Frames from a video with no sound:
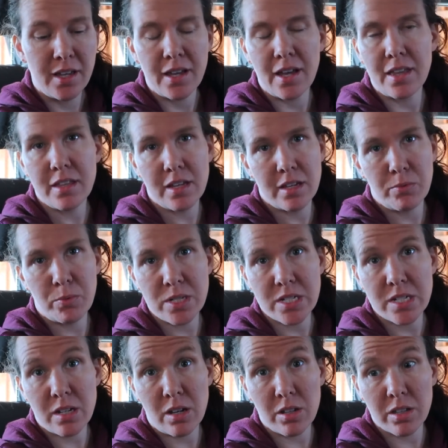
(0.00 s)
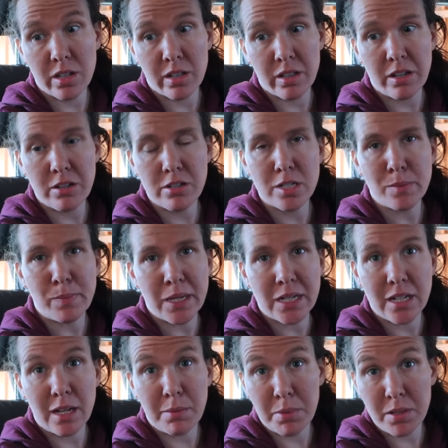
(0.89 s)
And then once all the clutter is
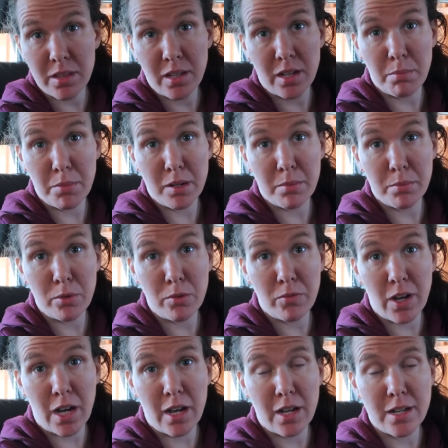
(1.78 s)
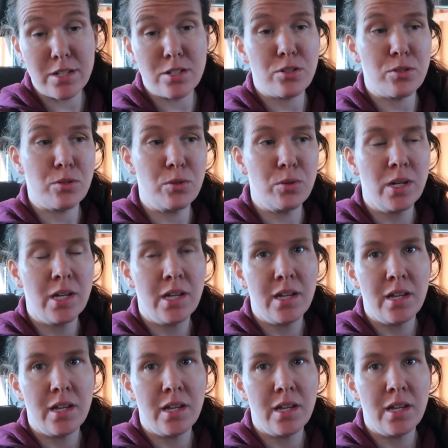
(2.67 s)
picked up, then I'm going to move on to